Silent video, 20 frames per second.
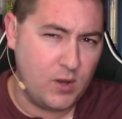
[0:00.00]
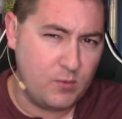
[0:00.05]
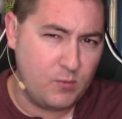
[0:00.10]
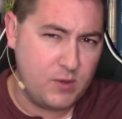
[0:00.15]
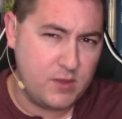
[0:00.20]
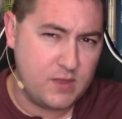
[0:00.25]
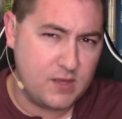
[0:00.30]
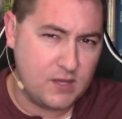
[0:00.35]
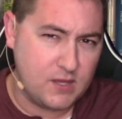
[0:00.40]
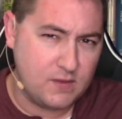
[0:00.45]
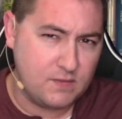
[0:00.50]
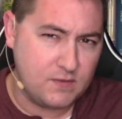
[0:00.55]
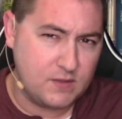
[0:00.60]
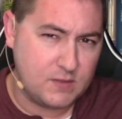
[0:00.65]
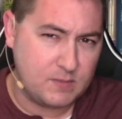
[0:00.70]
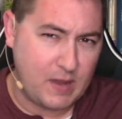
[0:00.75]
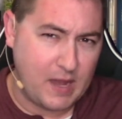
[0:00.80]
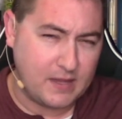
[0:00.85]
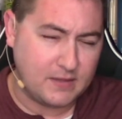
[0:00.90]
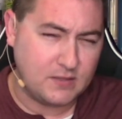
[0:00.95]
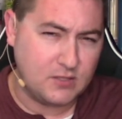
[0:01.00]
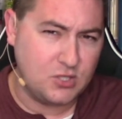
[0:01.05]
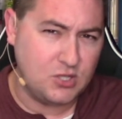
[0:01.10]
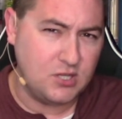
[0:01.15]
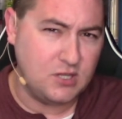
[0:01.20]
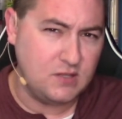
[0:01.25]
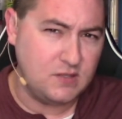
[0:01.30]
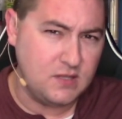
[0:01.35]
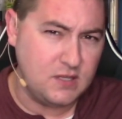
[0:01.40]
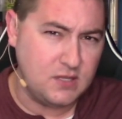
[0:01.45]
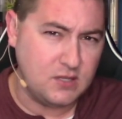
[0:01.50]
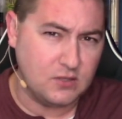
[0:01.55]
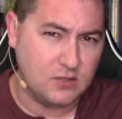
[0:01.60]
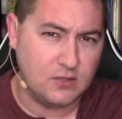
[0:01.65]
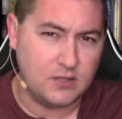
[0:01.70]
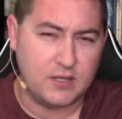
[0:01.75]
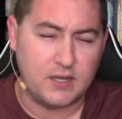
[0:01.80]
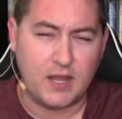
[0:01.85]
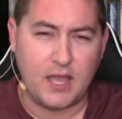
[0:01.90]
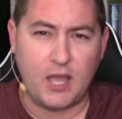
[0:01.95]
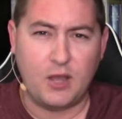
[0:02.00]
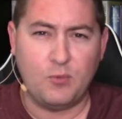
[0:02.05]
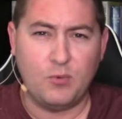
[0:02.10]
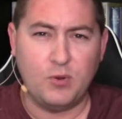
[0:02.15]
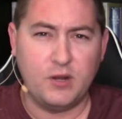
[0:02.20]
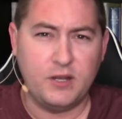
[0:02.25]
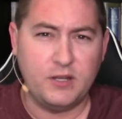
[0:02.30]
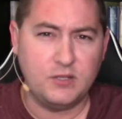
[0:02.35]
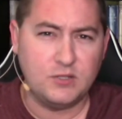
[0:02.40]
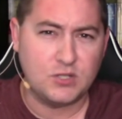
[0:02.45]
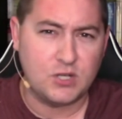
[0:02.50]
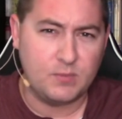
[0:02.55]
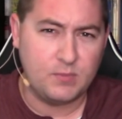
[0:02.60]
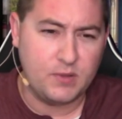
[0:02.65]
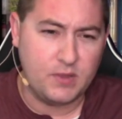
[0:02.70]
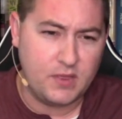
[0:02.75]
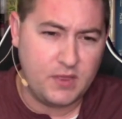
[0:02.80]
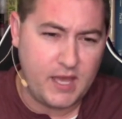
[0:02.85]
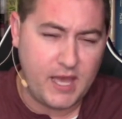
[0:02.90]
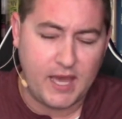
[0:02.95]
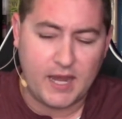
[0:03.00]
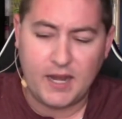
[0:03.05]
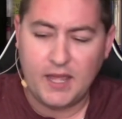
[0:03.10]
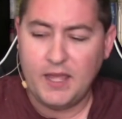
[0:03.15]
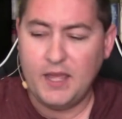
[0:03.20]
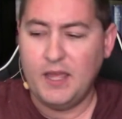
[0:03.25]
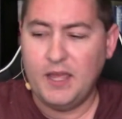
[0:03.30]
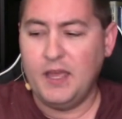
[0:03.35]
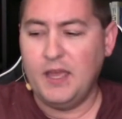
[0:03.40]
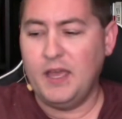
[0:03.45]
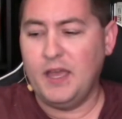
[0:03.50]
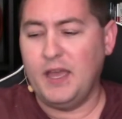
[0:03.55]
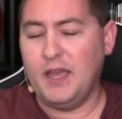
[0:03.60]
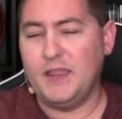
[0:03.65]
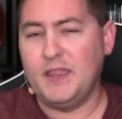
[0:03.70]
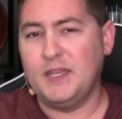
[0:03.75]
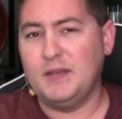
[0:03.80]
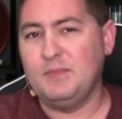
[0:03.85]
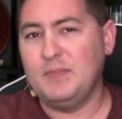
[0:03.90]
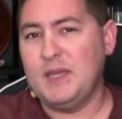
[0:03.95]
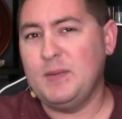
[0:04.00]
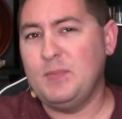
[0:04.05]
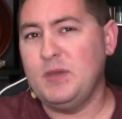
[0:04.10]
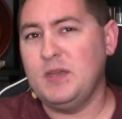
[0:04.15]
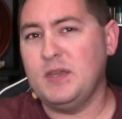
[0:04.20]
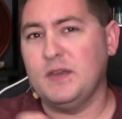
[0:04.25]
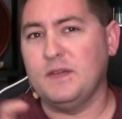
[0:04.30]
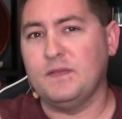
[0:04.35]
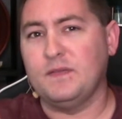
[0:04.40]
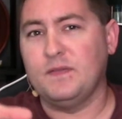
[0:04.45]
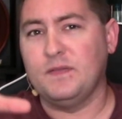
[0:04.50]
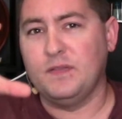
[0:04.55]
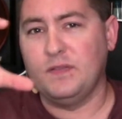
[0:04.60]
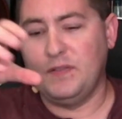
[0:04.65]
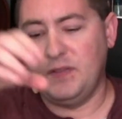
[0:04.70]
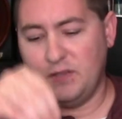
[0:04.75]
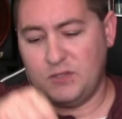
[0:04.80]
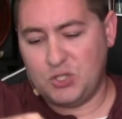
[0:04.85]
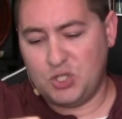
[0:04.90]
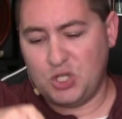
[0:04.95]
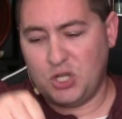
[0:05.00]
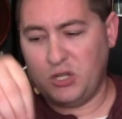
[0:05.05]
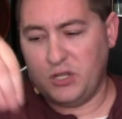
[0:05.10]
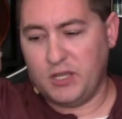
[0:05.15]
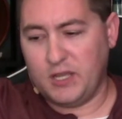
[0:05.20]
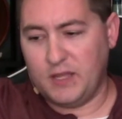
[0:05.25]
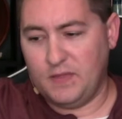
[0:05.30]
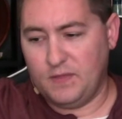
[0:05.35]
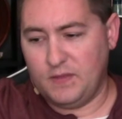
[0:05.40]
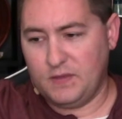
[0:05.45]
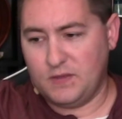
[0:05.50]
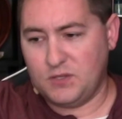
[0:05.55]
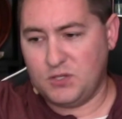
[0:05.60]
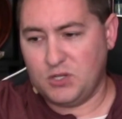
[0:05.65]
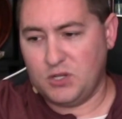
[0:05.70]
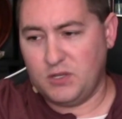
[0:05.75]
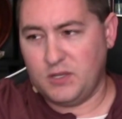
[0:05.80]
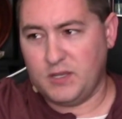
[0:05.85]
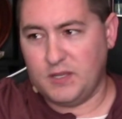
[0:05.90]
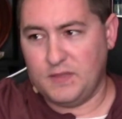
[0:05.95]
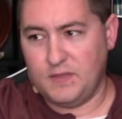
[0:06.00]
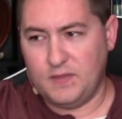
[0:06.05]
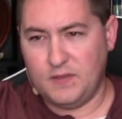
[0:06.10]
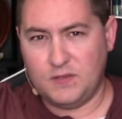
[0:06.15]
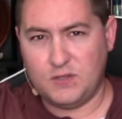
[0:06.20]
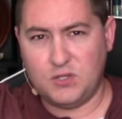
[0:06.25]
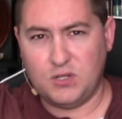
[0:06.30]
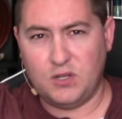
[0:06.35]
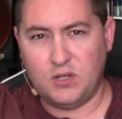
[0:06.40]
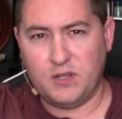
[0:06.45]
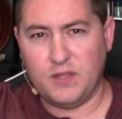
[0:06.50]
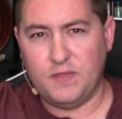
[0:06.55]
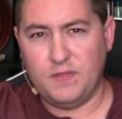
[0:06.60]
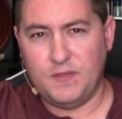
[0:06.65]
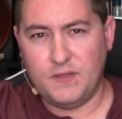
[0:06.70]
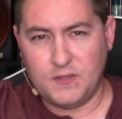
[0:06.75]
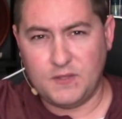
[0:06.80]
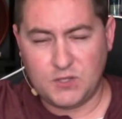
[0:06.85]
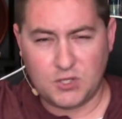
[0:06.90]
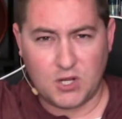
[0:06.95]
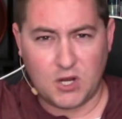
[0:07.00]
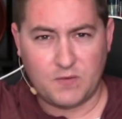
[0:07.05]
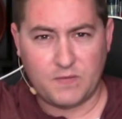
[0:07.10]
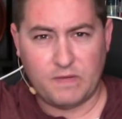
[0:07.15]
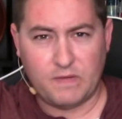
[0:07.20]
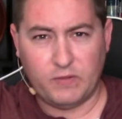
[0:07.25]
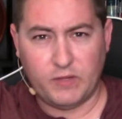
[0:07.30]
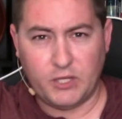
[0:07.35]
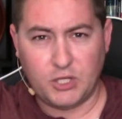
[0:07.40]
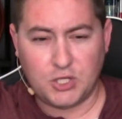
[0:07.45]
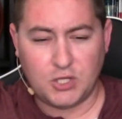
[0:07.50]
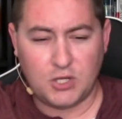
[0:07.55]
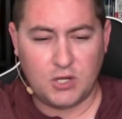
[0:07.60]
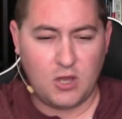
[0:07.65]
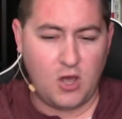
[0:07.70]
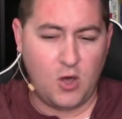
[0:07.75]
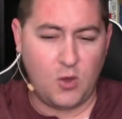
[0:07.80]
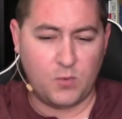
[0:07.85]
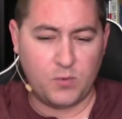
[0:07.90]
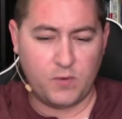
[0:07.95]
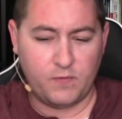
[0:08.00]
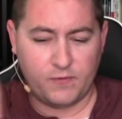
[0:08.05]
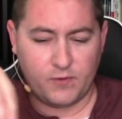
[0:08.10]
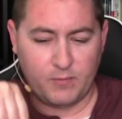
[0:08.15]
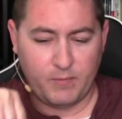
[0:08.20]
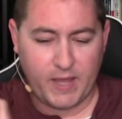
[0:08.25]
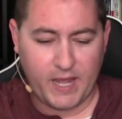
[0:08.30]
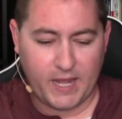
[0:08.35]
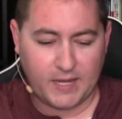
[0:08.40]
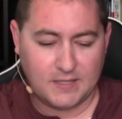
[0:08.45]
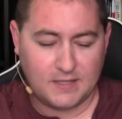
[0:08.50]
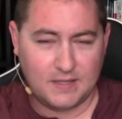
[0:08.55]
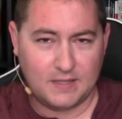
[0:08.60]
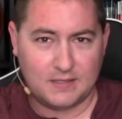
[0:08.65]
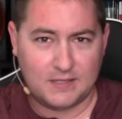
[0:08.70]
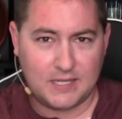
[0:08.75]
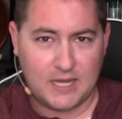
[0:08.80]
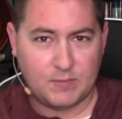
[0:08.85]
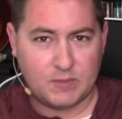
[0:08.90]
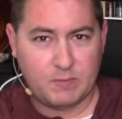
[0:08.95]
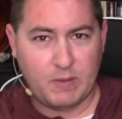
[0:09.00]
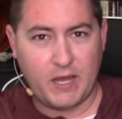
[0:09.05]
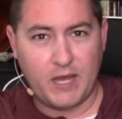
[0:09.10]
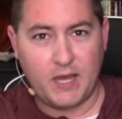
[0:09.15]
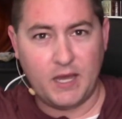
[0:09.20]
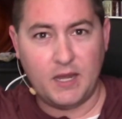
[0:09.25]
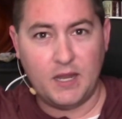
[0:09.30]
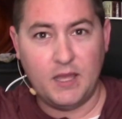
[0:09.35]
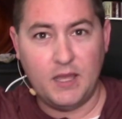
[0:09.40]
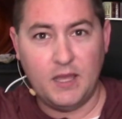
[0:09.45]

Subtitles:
we think of this passage in Ezekiel and how we're going to interpret that. And then maybe if this chunk and this chunk and this chunk and this chunk of Revelation all refer back to the same spot,